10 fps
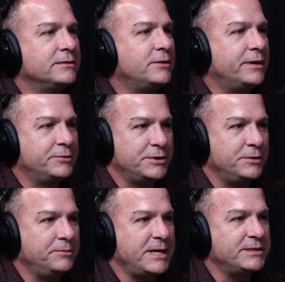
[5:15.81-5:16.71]
So I
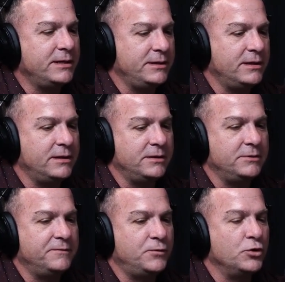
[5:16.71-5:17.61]
did
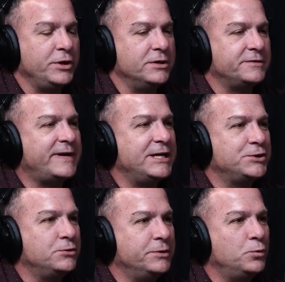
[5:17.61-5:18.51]
4 years of high
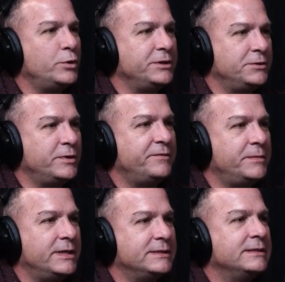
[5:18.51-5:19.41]
school in 12
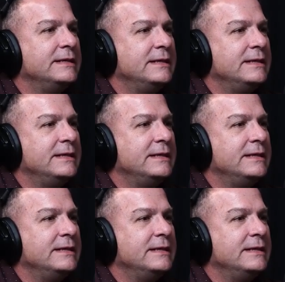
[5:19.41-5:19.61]
months